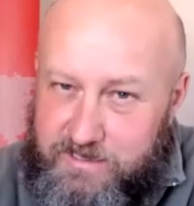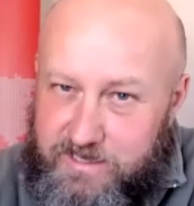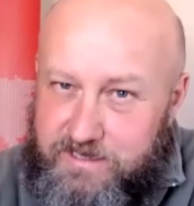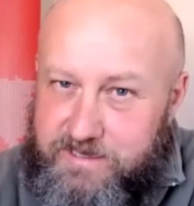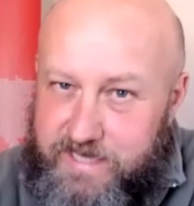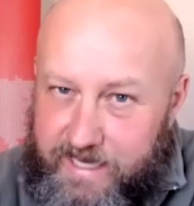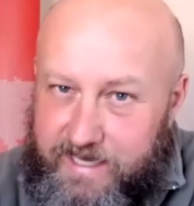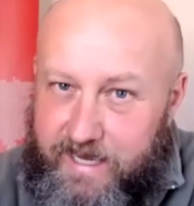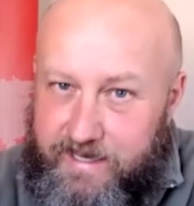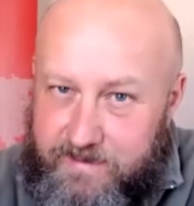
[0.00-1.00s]
this
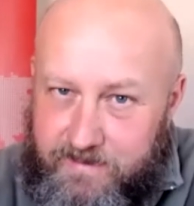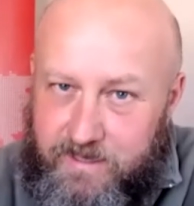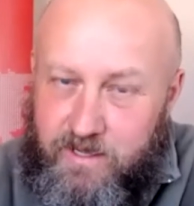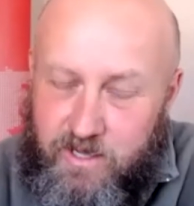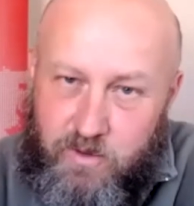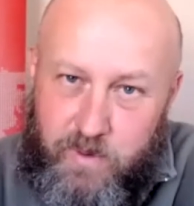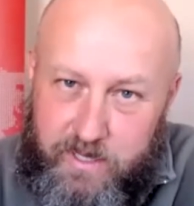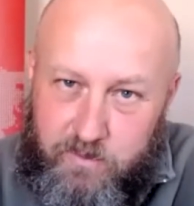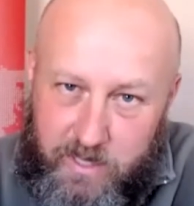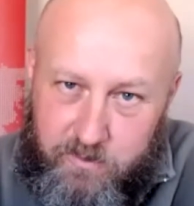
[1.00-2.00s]
decade,
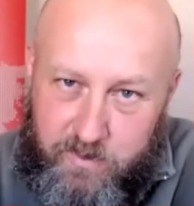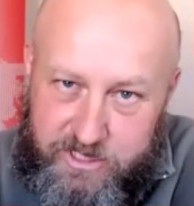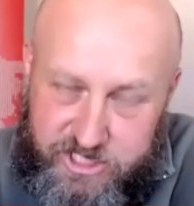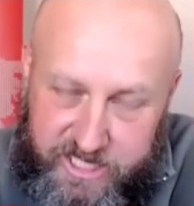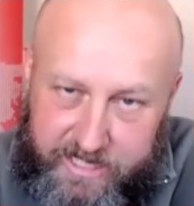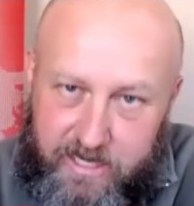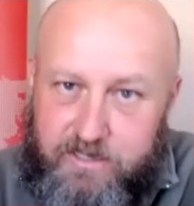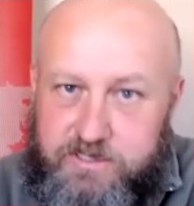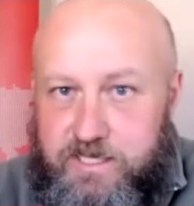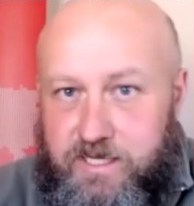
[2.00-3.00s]
when we shed
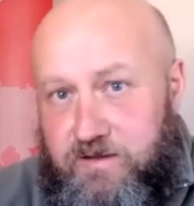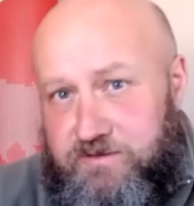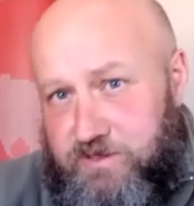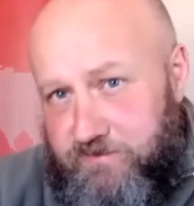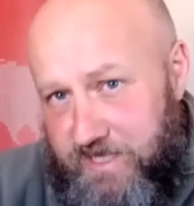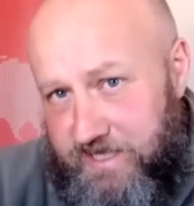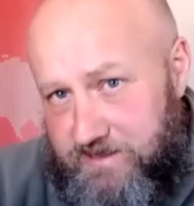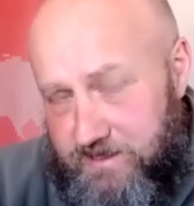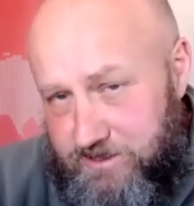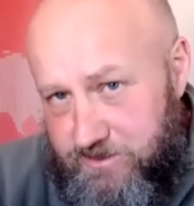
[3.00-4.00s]
ourselves of these
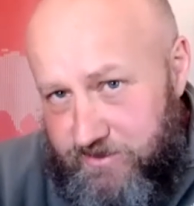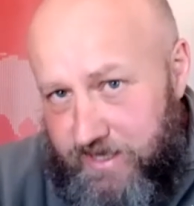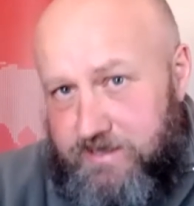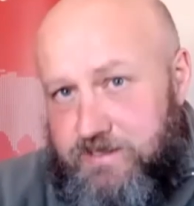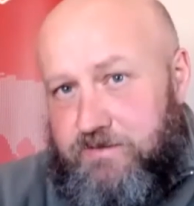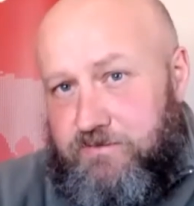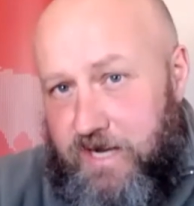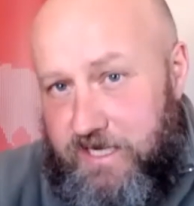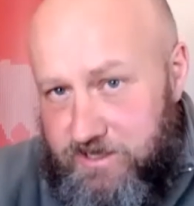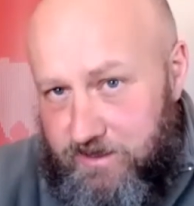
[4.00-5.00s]
destructive
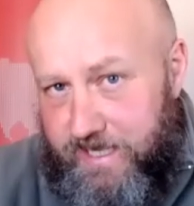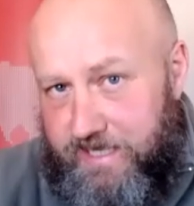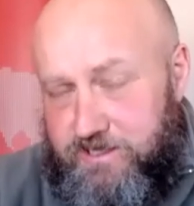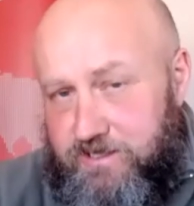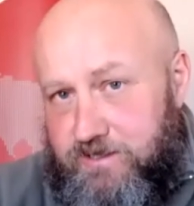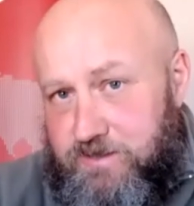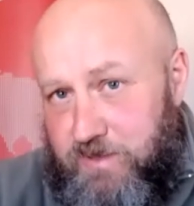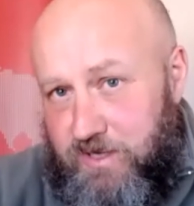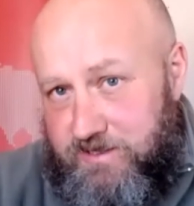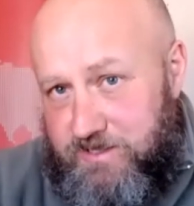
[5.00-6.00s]
racial nationalist
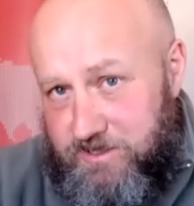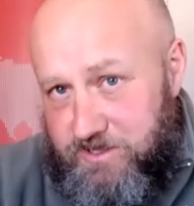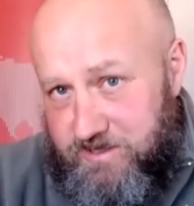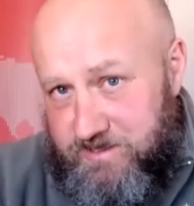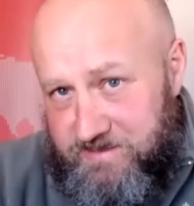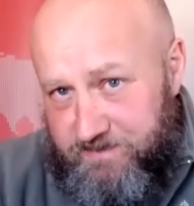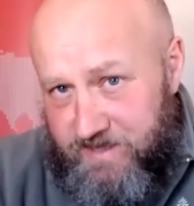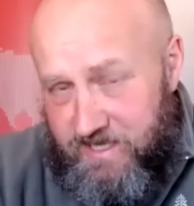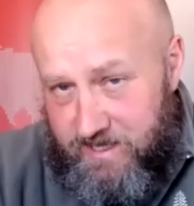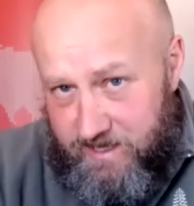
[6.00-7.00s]
politicians,
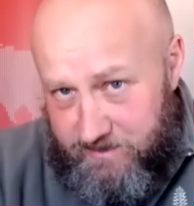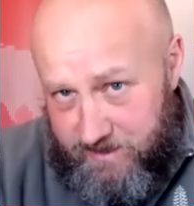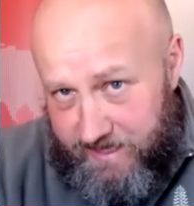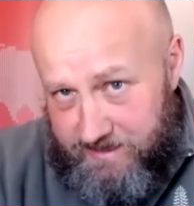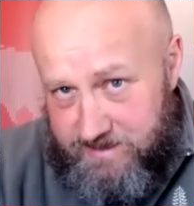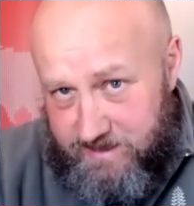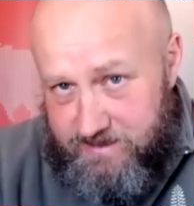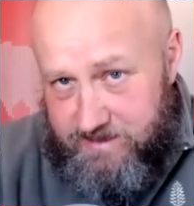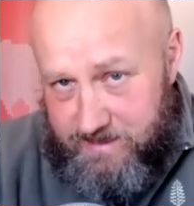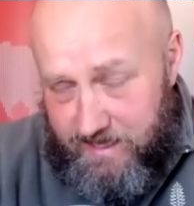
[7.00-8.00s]
there is
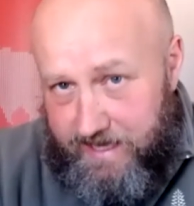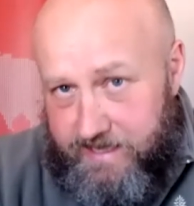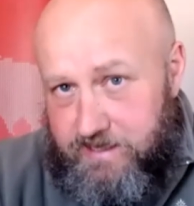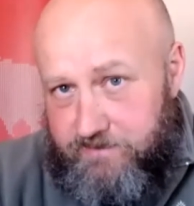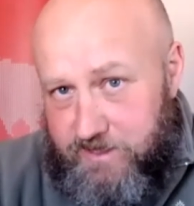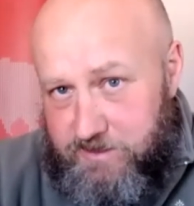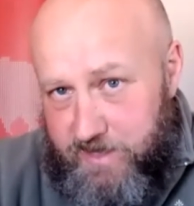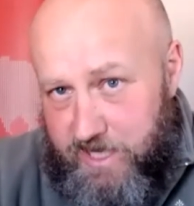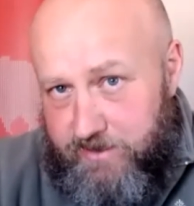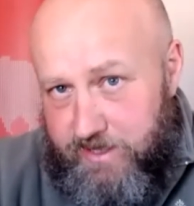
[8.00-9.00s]
this collective
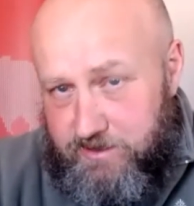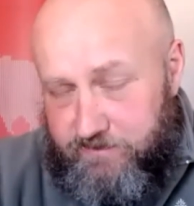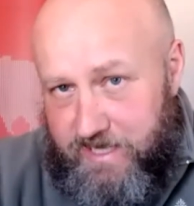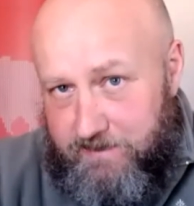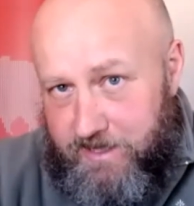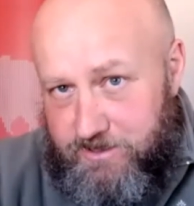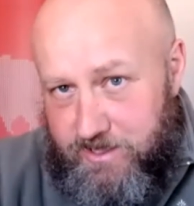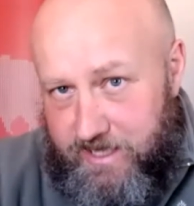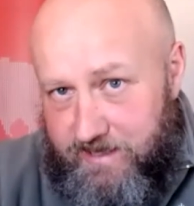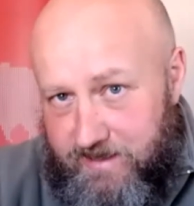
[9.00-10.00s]
experience of coming
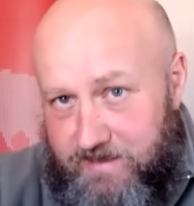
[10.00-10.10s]
together